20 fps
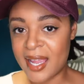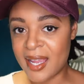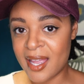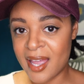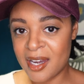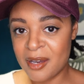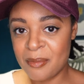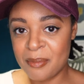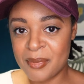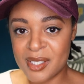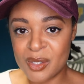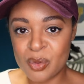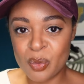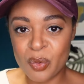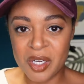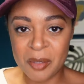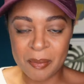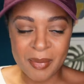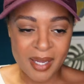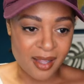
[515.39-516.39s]
I kind of miss
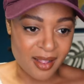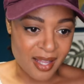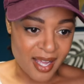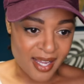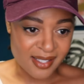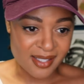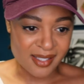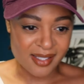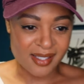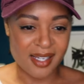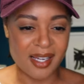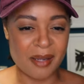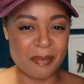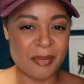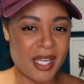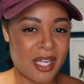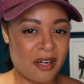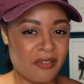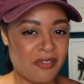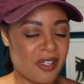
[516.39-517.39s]
wearing my glasses. Like, I'm
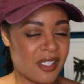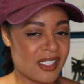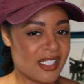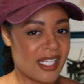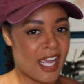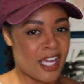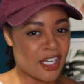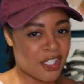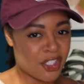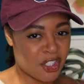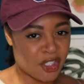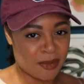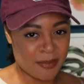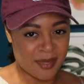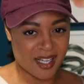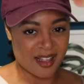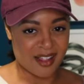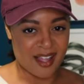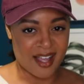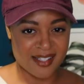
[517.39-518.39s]
kind of attached to my
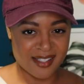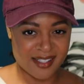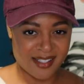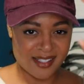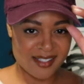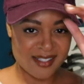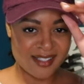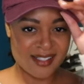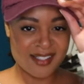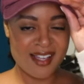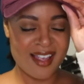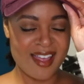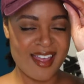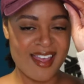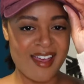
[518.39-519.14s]
glasses.